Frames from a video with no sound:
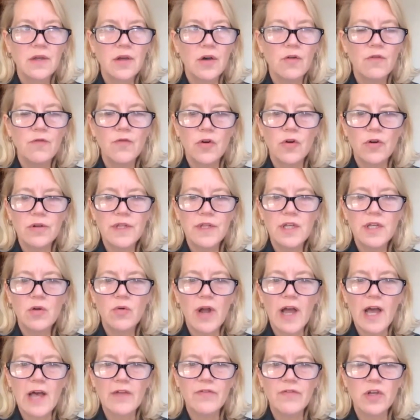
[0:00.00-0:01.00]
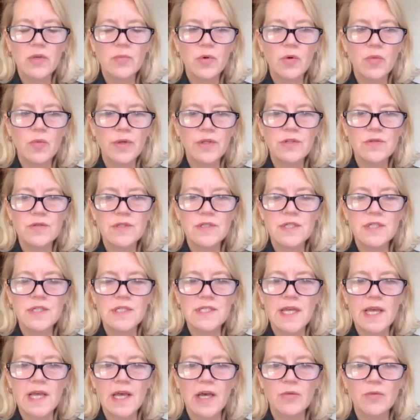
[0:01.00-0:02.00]
overtly graphic, but when you
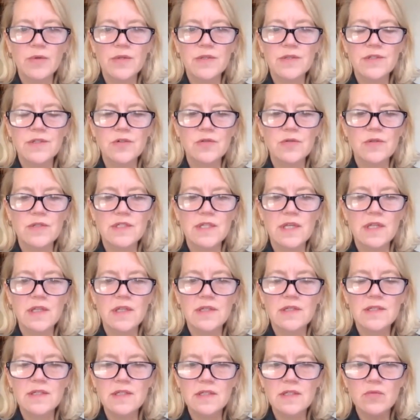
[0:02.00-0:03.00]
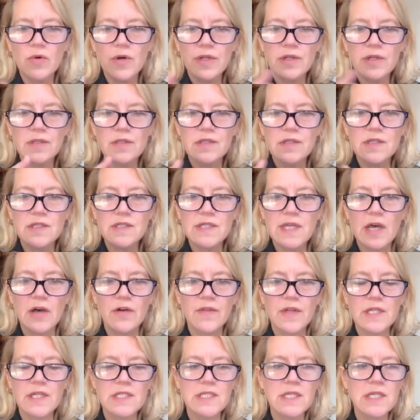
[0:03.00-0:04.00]
sit down with a student, say, this is what, this is
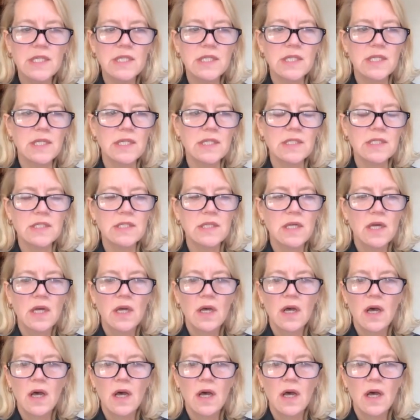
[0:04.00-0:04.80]
how they did this,